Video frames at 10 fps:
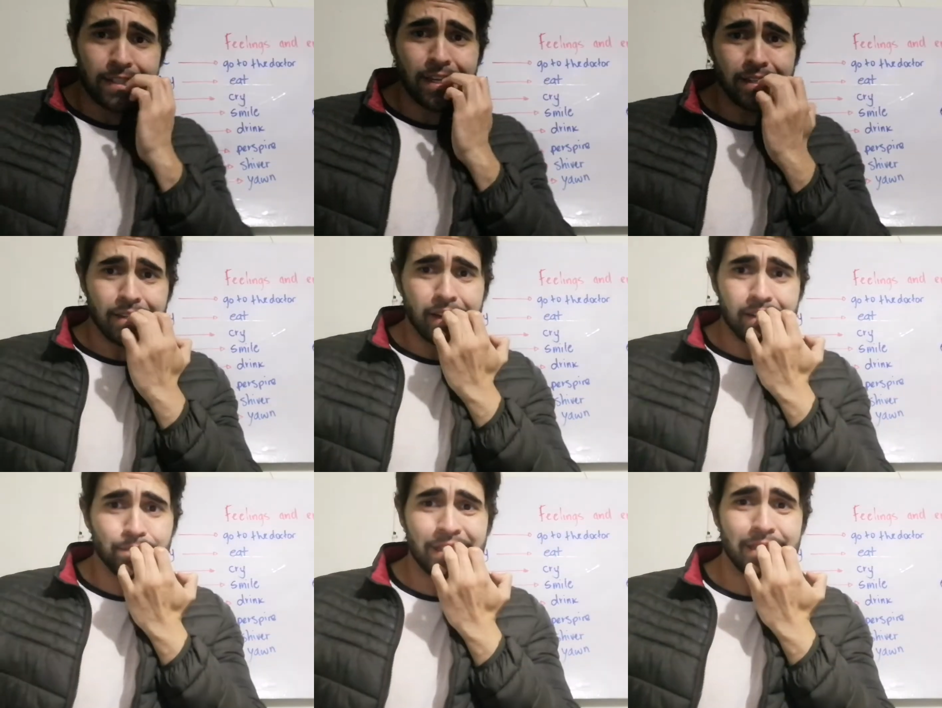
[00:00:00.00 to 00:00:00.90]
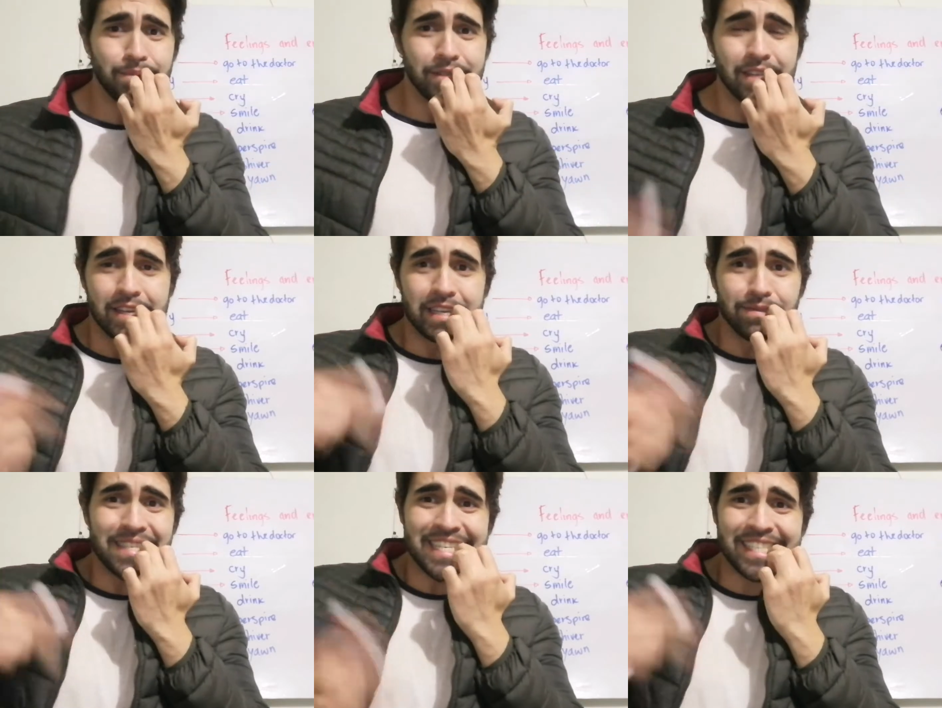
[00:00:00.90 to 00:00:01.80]
I'm nervous, I
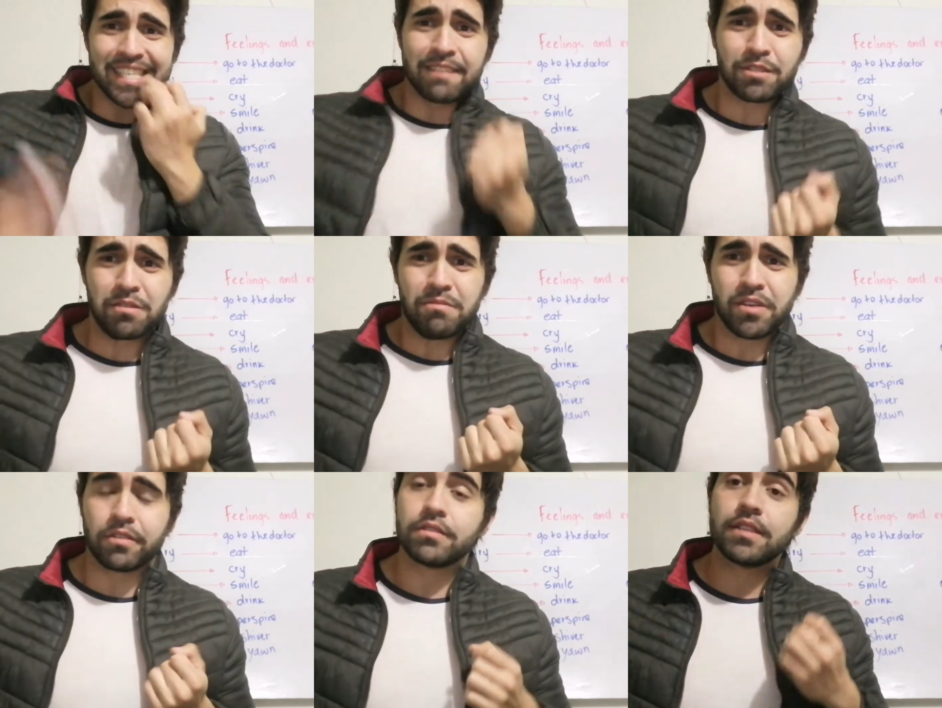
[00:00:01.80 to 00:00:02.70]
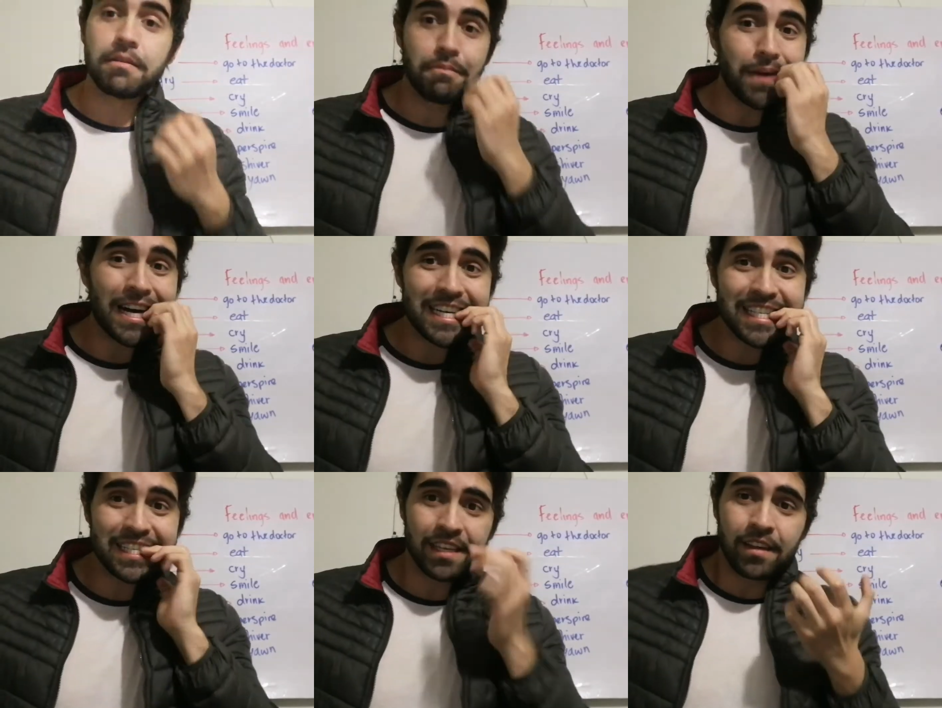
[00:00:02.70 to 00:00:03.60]
have an exam tomorrow.
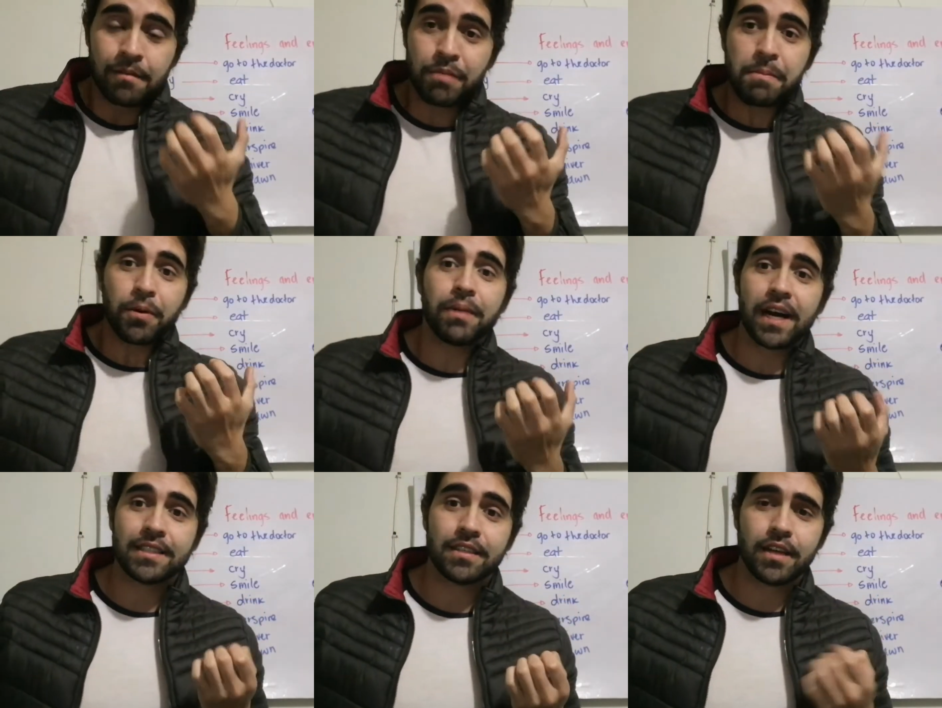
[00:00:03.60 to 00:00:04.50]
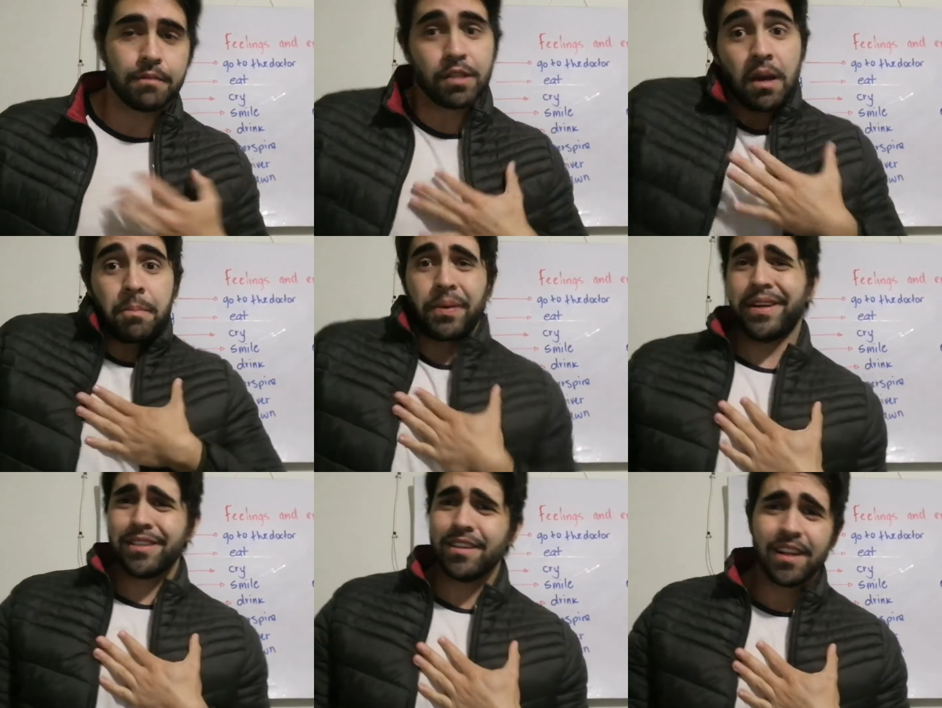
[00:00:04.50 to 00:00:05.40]
People bite their nails.
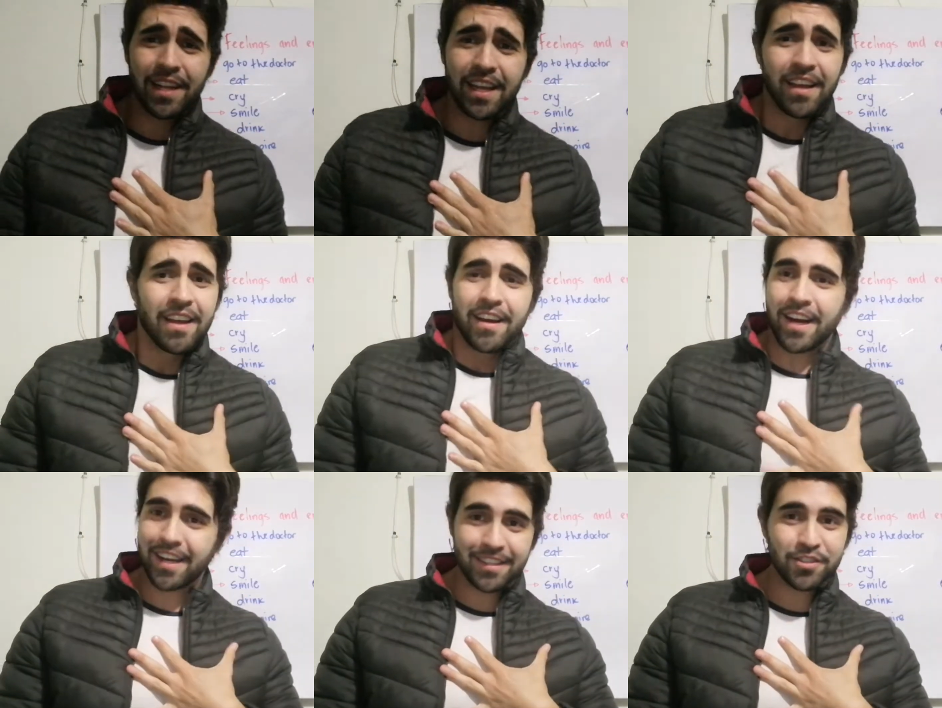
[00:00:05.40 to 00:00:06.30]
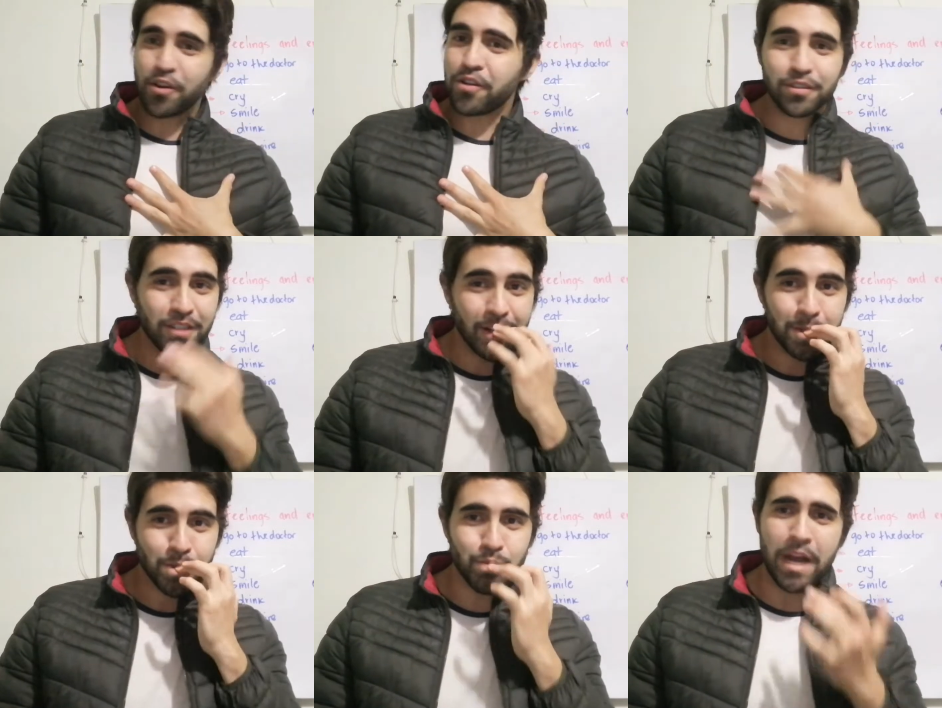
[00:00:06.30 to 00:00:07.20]
Personally, I don't
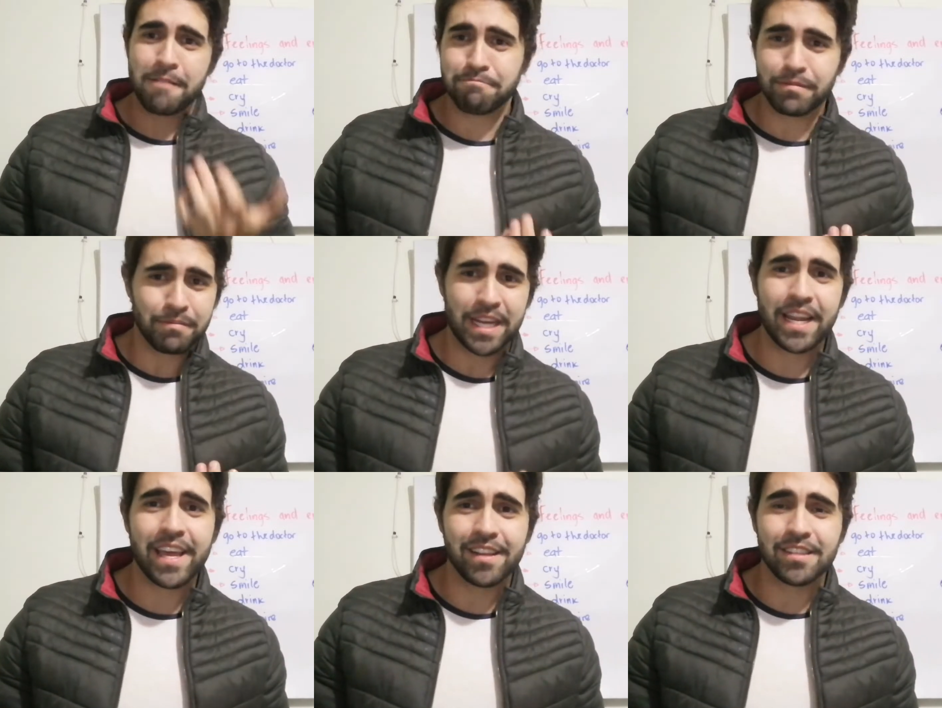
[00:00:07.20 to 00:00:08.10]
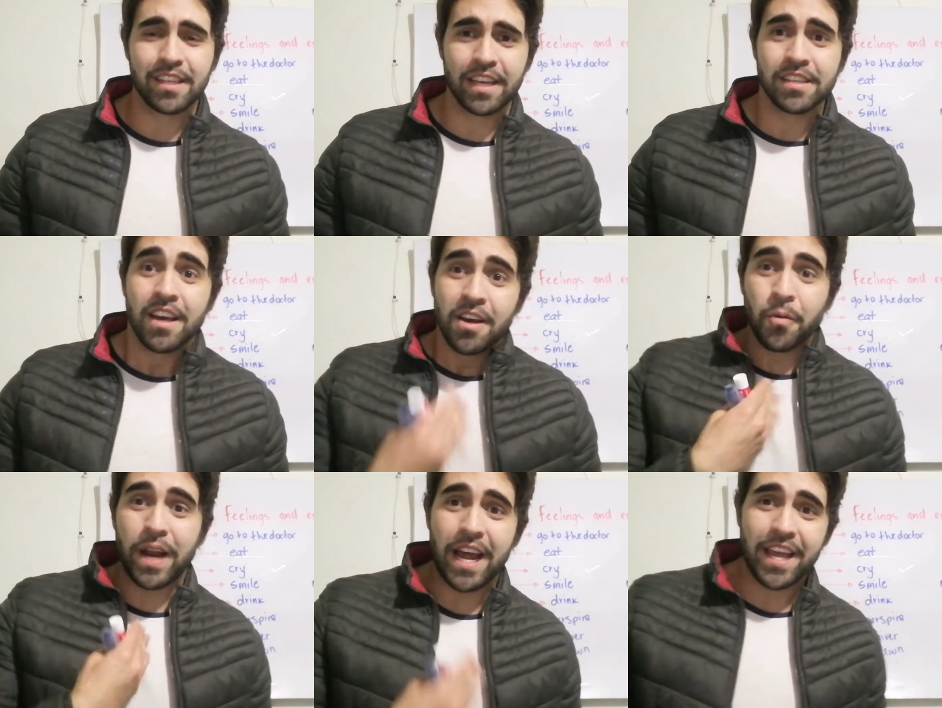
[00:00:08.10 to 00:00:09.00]
bite my nails. Yes,
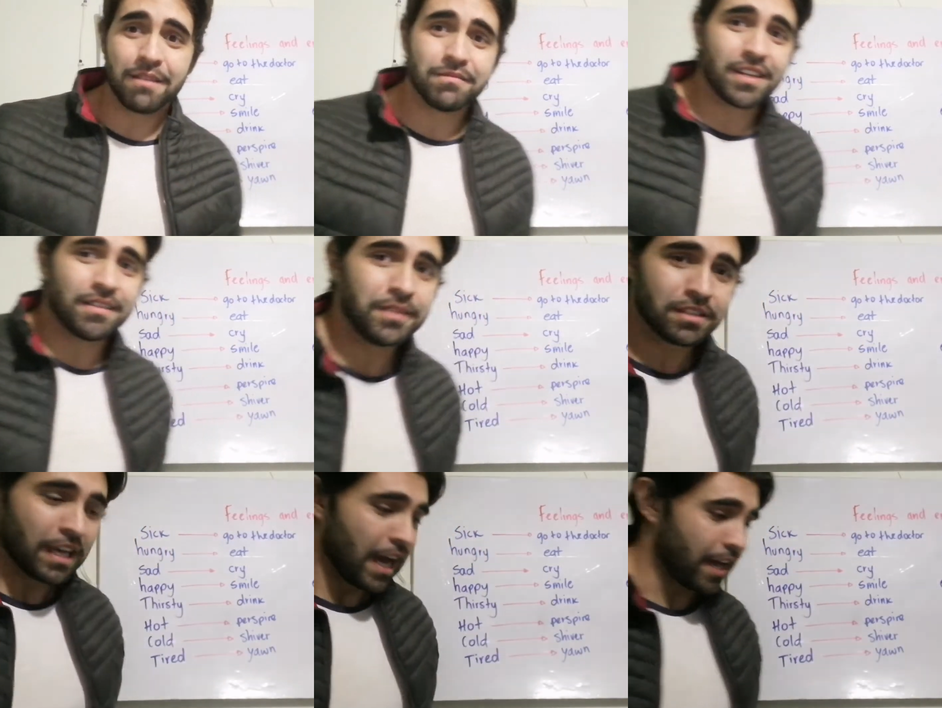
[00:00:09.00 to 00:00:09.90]
when I am nervous, I